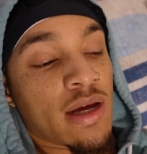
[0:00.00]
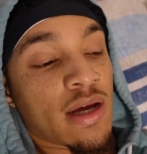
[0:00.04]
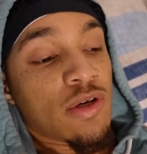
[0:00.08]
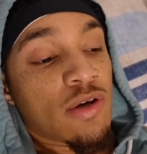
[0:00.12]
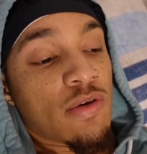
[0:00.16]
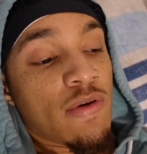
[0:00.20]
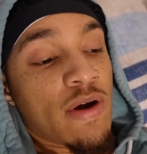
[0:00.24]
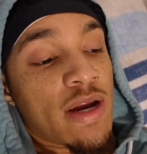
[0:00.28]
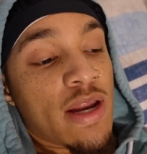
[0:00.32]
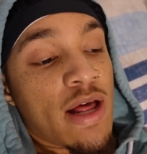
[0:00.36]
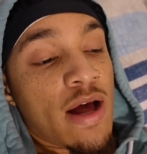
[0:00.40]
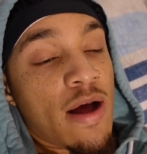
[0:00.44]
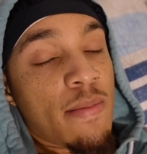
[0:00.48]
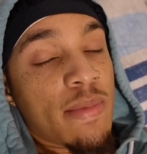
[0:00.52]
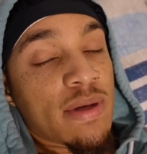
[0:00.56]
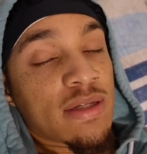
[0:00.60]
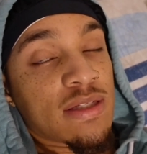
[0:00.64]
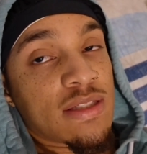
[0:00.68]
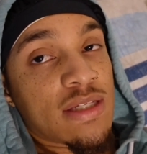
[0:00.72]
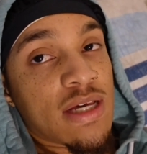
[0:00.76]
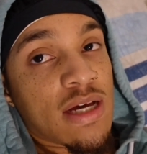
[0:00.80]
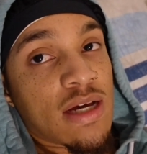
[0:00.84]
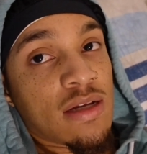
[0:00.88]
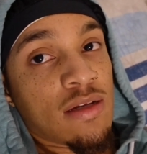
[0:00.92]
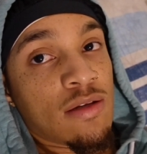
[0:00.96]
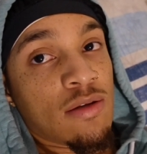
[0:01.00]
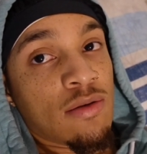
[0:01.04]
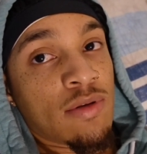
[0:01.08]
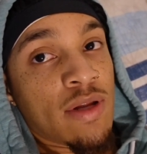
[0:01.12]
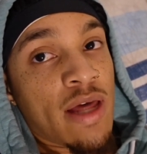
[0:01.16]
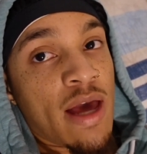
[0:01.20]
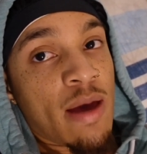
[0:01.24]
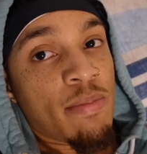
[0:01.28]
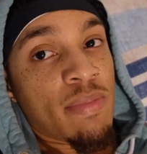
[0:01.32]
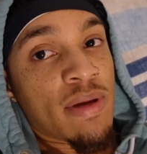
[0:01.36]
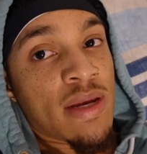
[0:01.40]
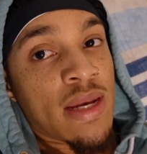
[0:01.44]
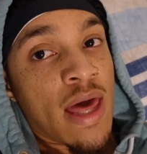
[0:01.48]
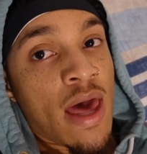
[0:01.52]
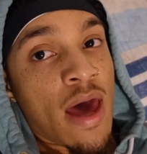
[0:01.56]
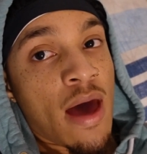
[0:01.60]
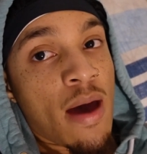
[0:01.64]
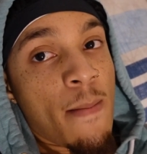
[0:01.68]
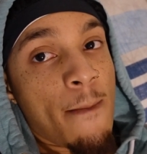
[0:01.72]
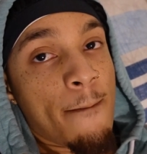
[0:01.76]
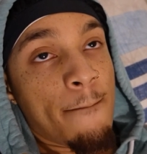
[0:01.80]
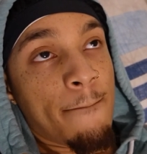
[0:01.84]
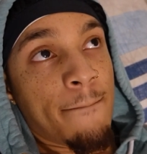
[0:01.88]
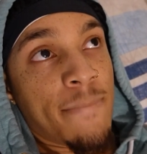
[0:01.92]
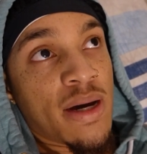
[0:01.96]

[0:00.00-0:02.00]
So right now I'm about to take a little nappy nap,